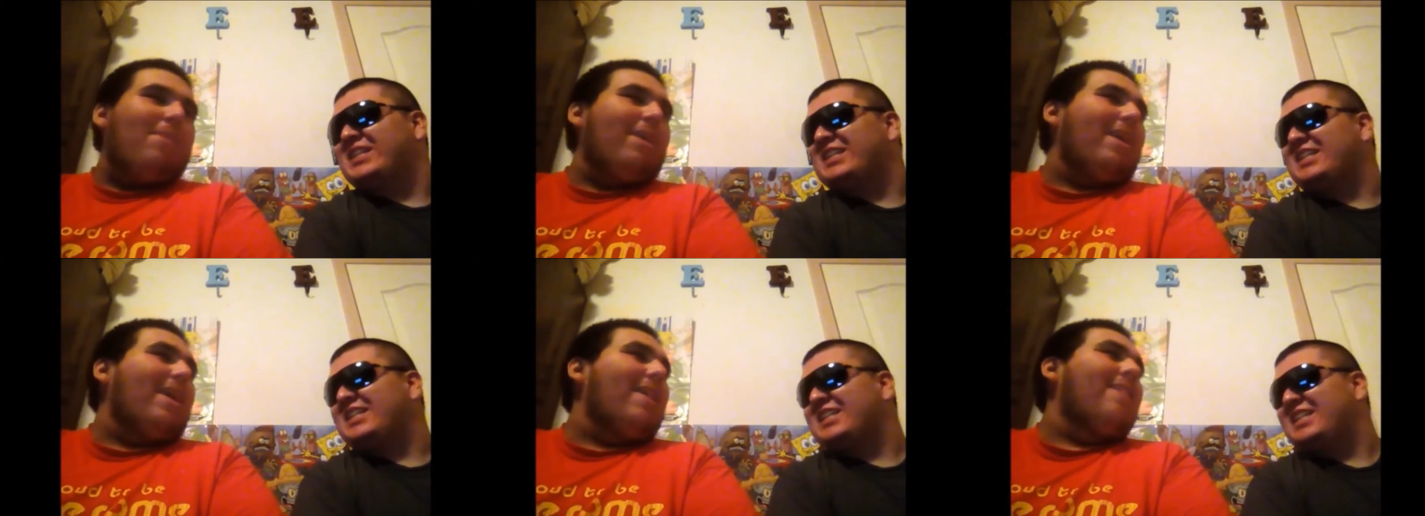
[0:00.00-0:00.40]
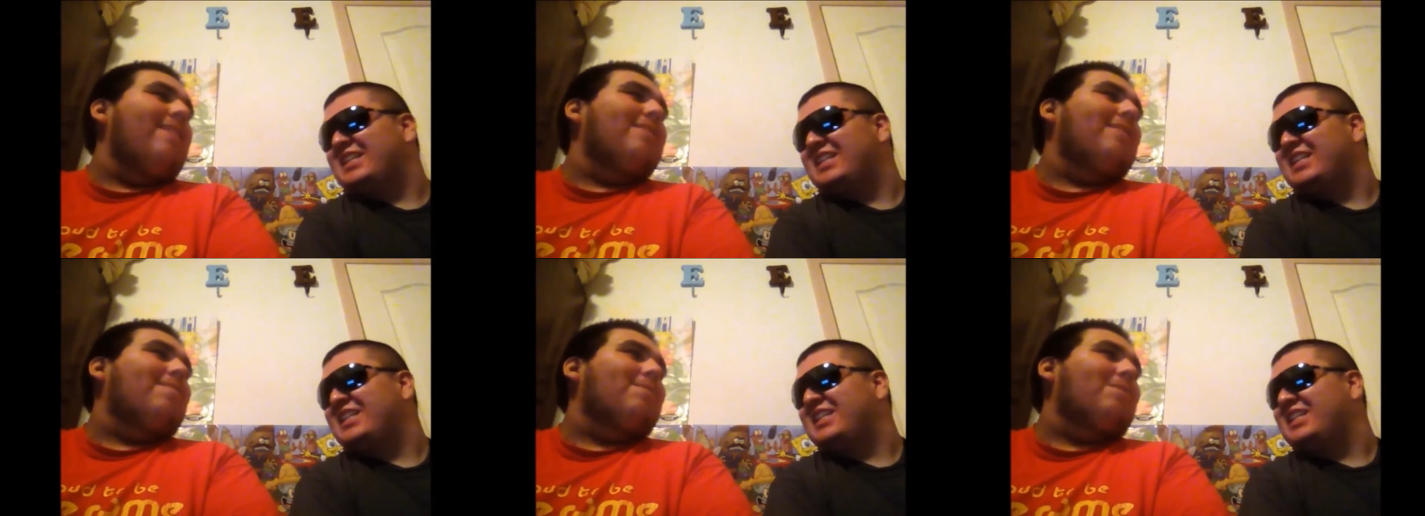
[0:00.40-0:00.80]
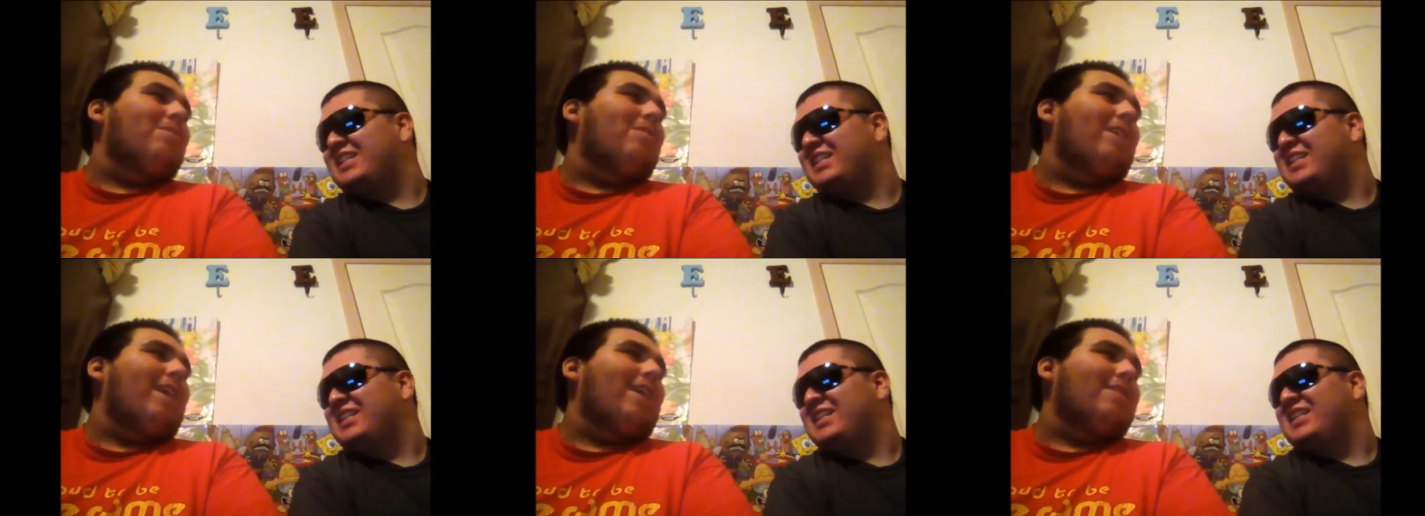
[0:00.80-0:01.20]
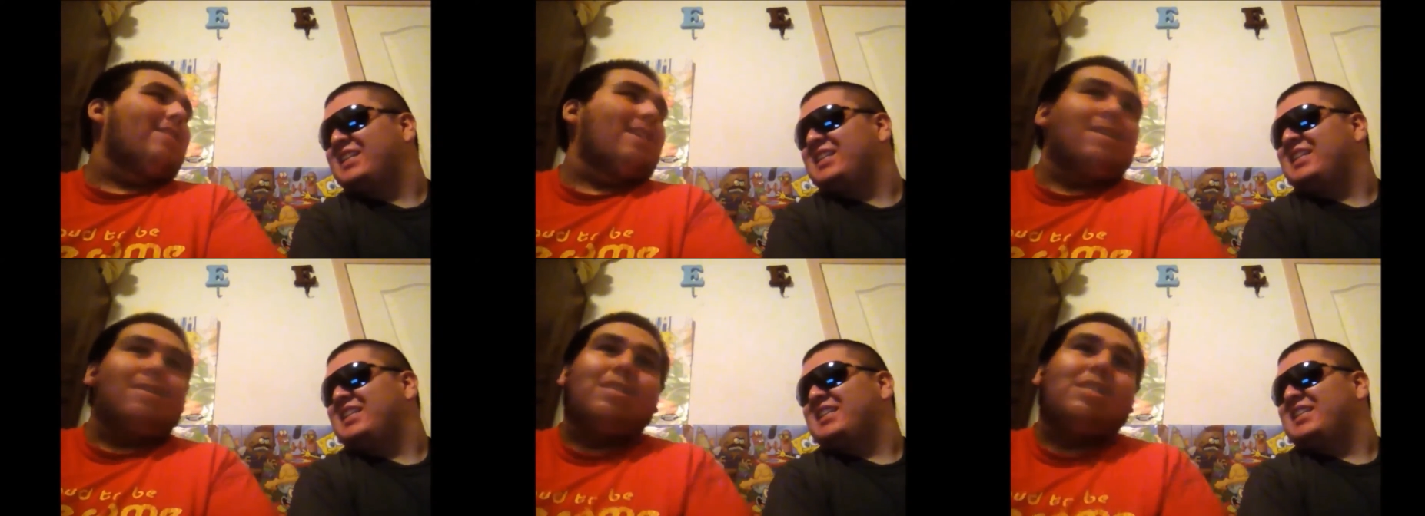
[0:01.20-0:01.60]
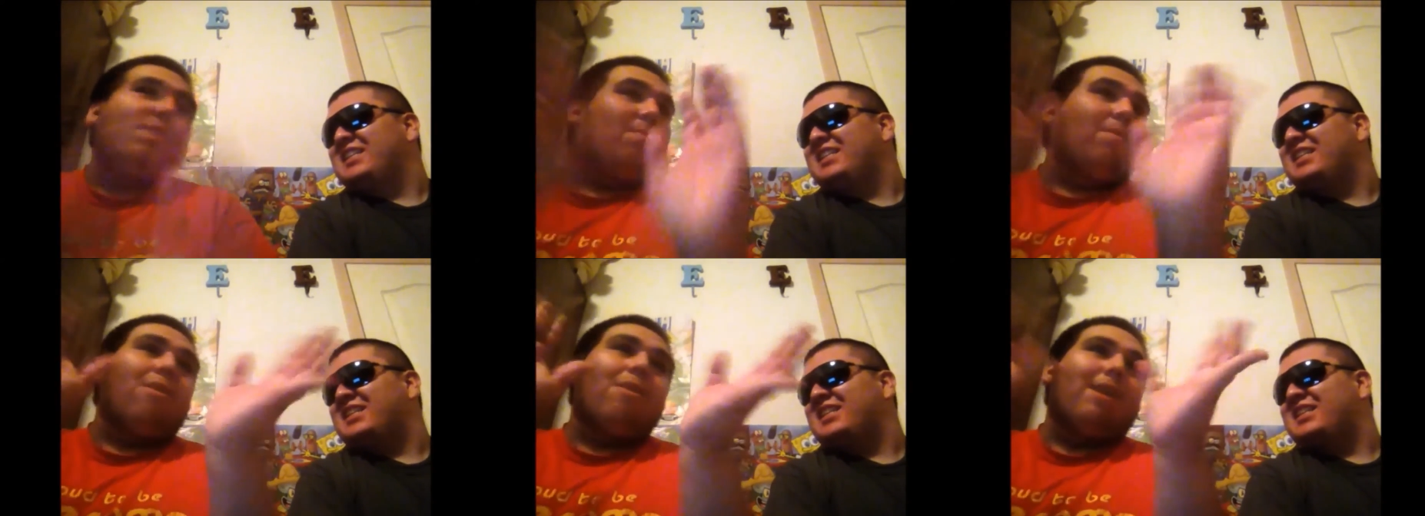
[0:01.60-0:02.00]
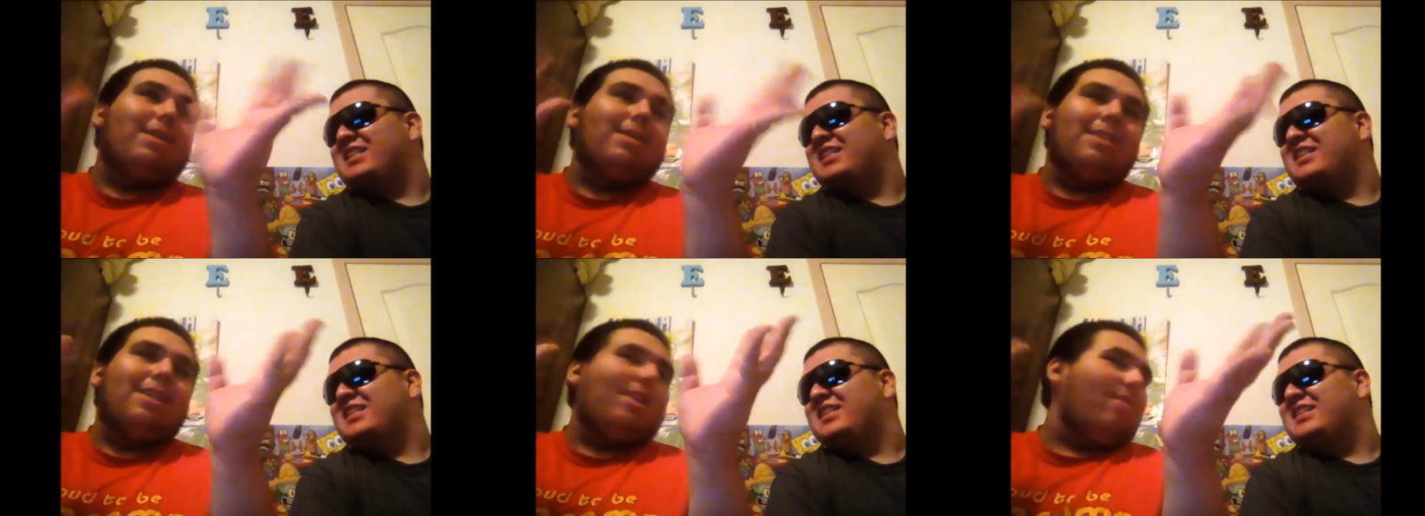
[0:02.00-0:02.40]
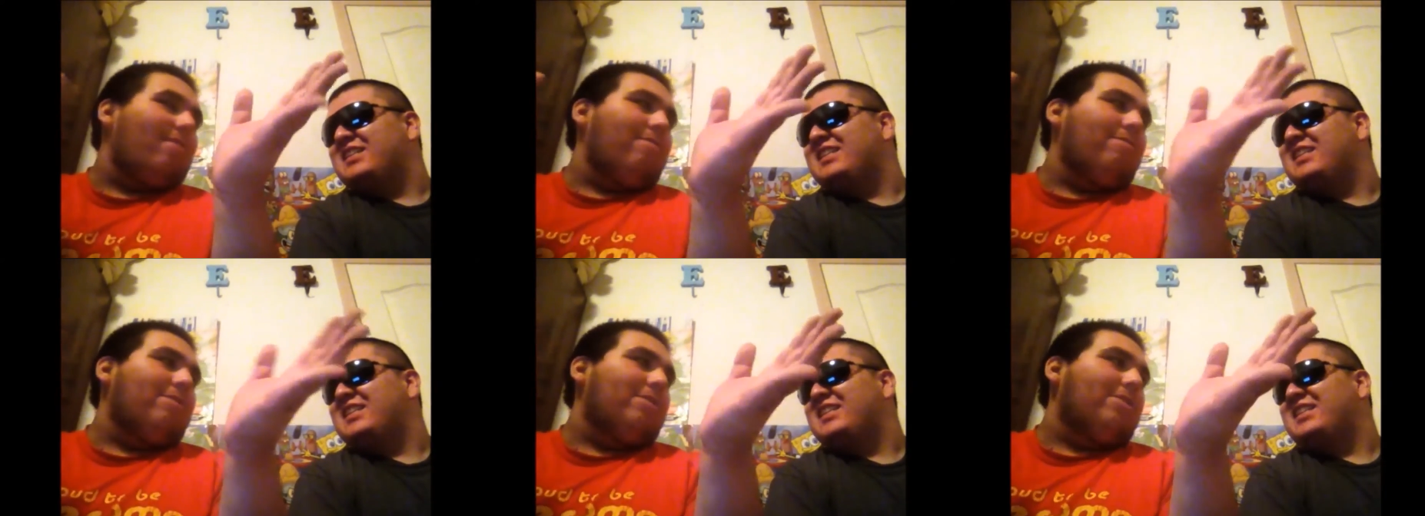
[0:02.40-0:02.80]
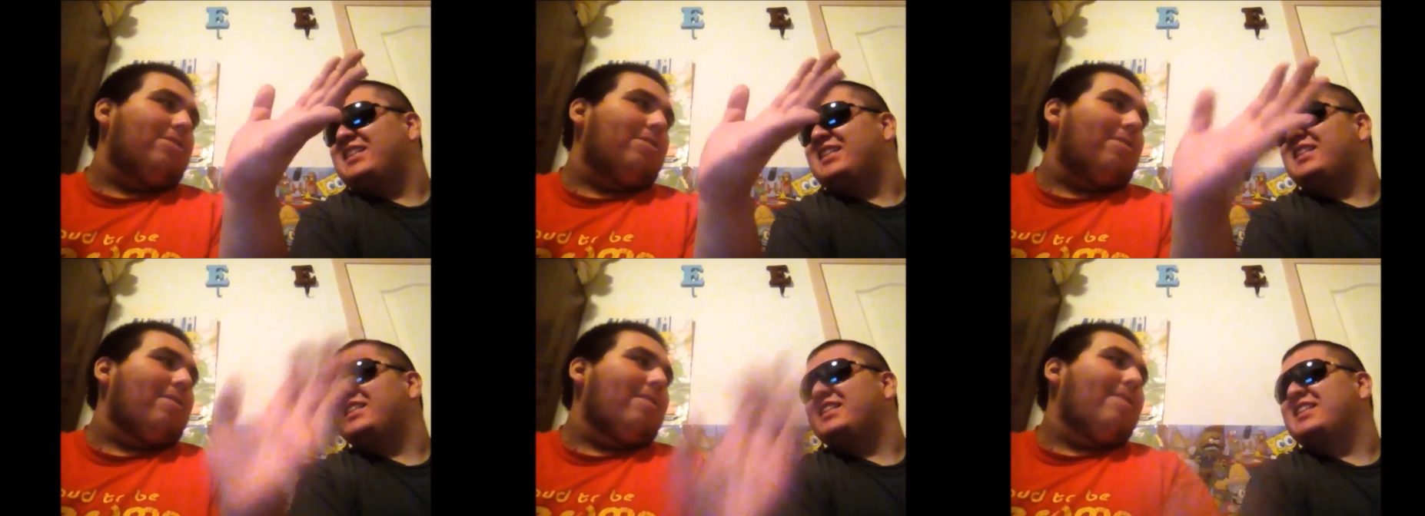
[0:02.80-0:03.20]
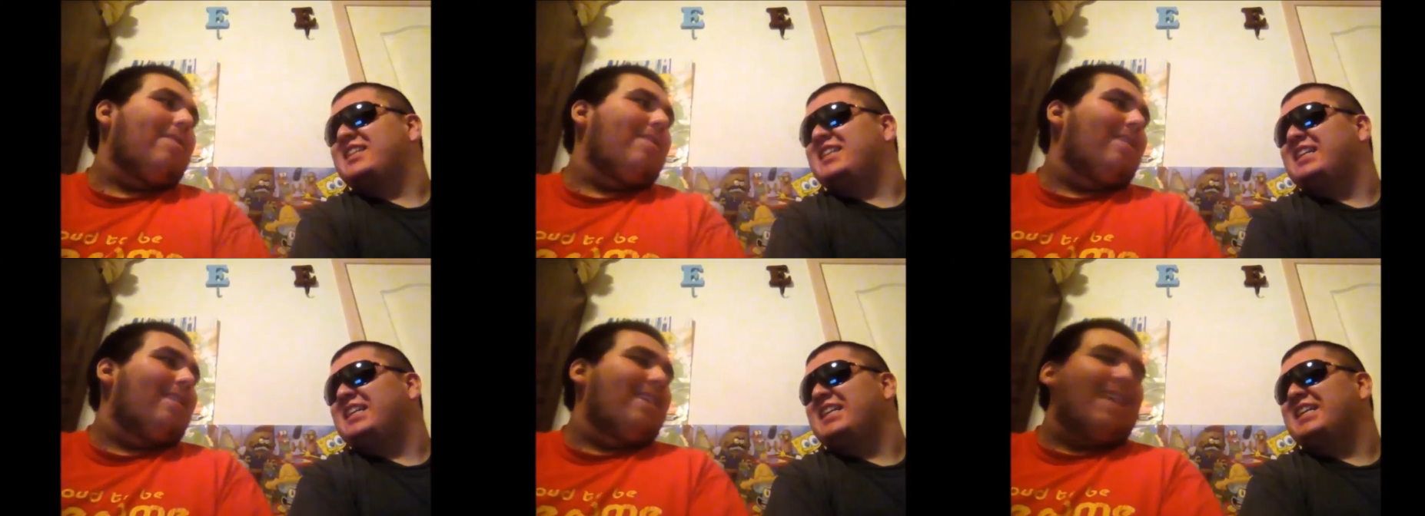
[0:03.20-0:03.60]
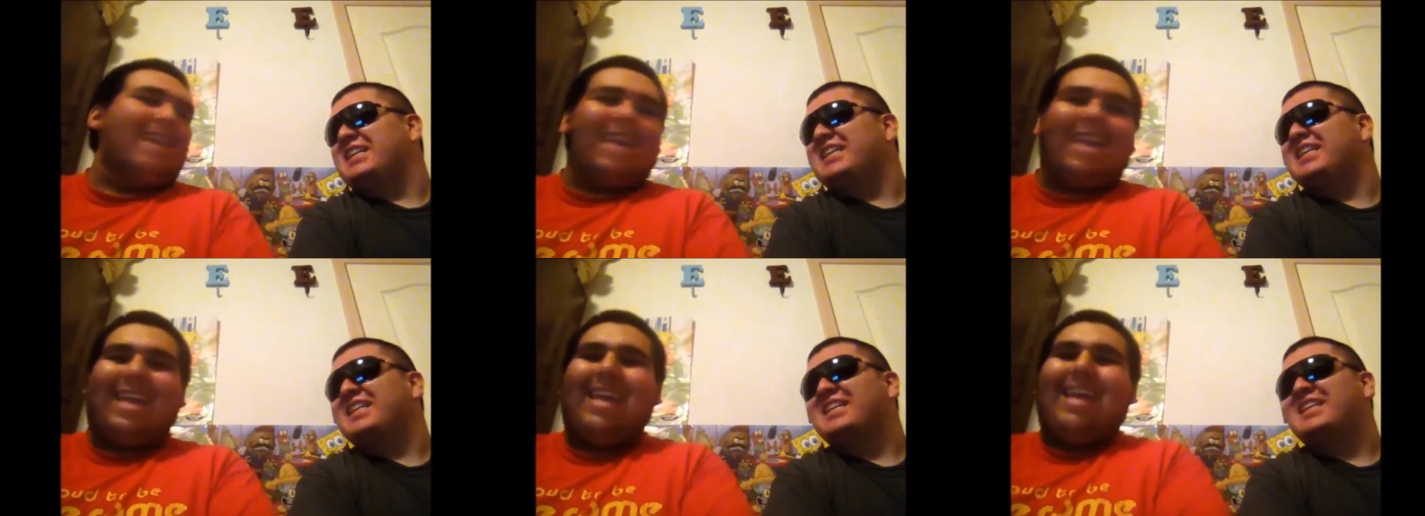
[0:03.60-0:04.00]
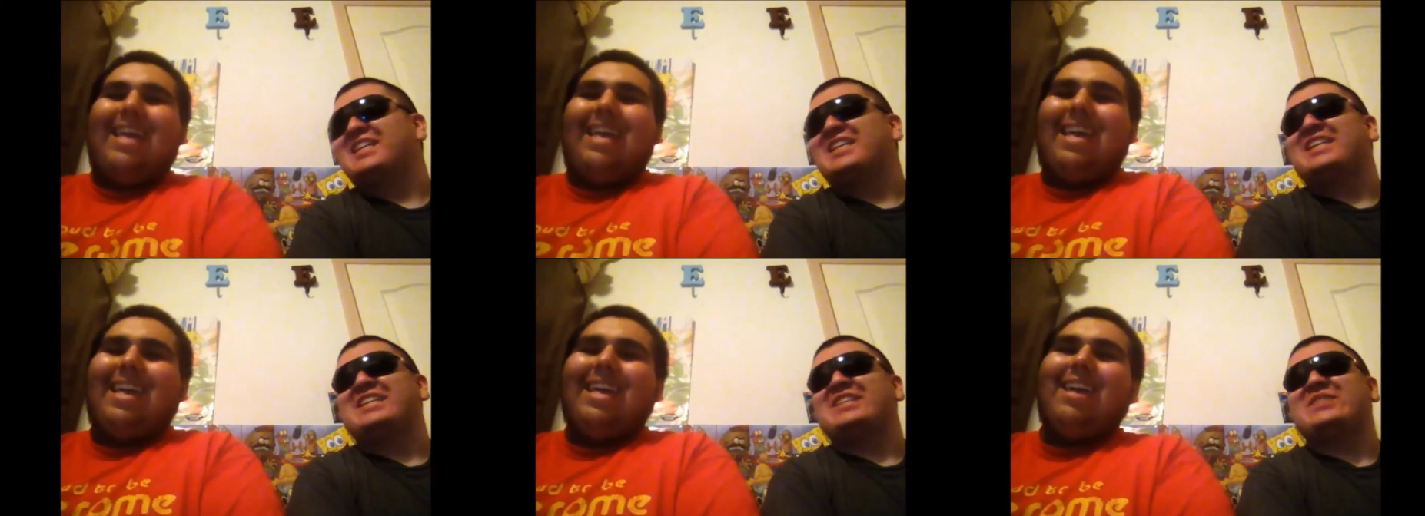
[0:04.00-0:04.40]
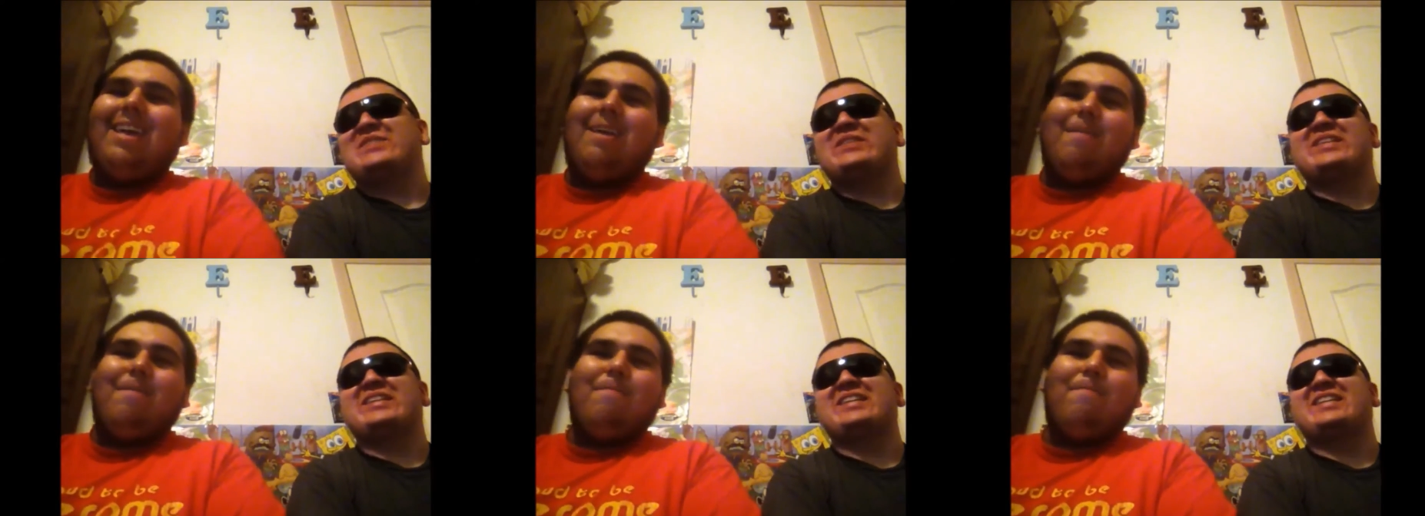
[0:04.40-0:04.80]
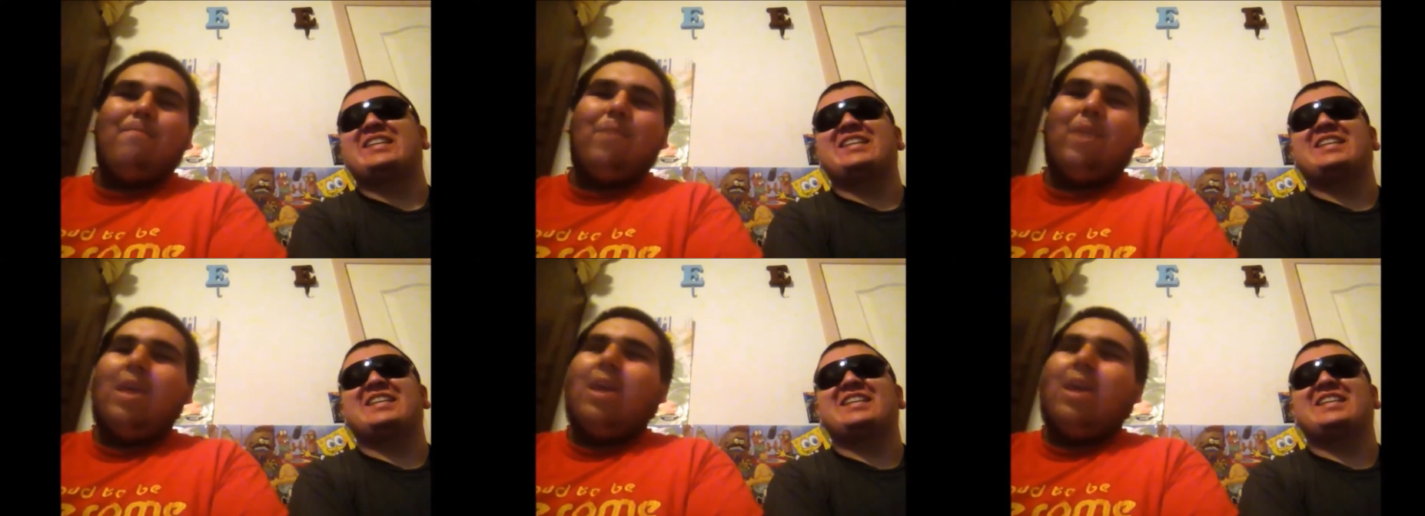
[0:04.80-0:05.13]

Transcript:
Speaker 1: But yeah, in this episode, he acts like a smartass and a huge jerk. Yeah, it's weird.